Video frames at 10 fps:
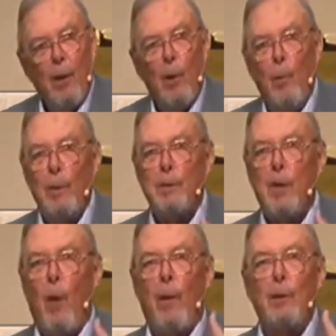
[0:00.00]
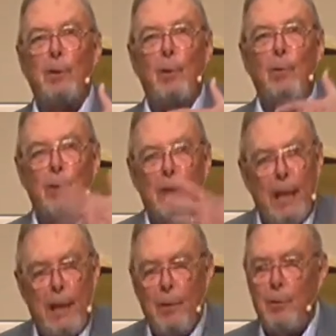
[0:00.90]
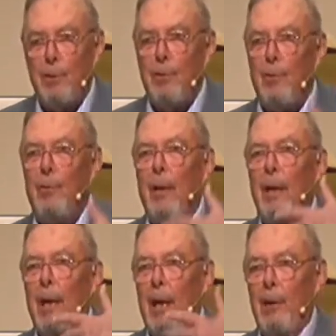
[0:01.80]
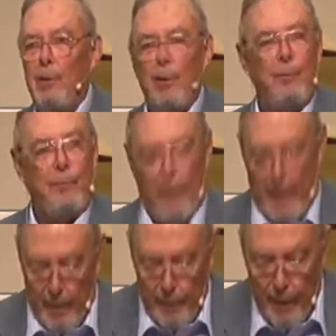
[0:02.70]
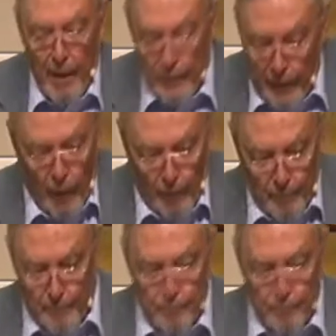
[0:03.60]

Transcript: who is going to lead you into faith. So,